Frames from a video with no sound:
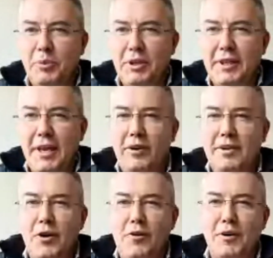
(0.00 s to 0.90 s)

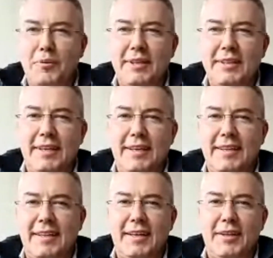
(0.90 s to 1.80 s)
Bulgarian government
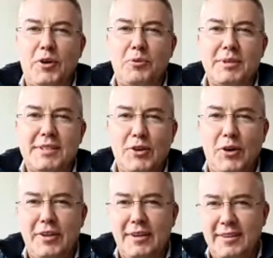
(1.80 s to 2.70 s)
and the North
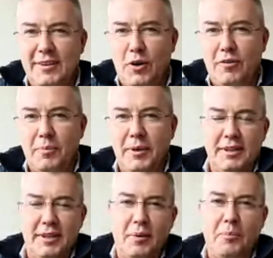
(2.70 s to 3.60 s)
Macedonian government
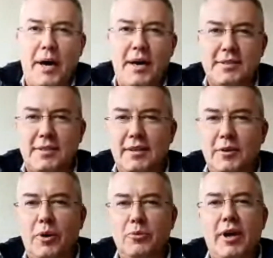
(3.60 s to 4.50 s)
in the past,
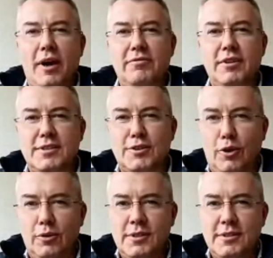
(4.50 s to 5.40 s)
when we had these
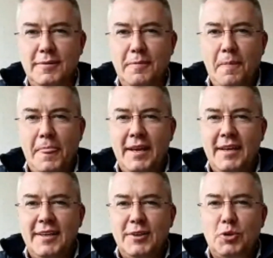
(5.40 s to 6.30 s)
talks,
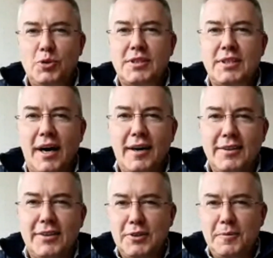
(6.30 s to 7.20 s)
to
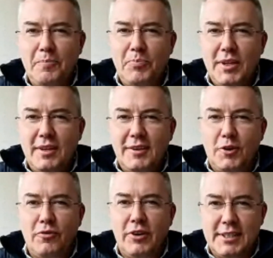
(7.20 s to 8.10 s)
start
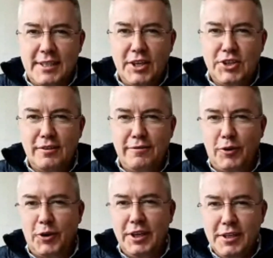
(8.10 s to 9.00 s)
conversation
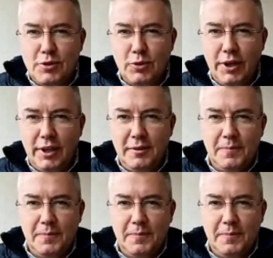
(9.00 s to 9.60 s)
for history